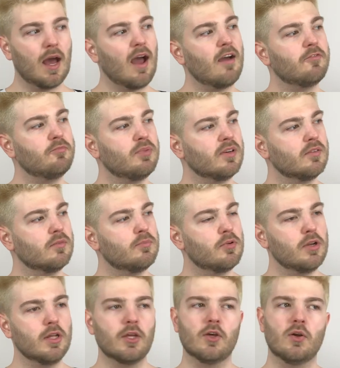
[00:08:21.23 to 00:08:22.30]
I've been
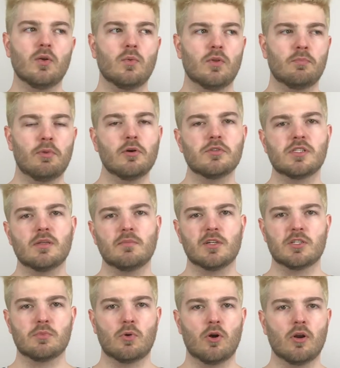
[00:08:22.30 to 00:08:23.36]
pretty good with posting
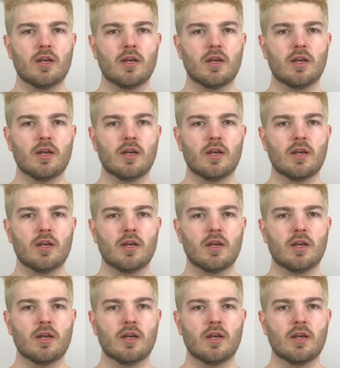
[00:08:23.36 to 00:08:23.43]
much more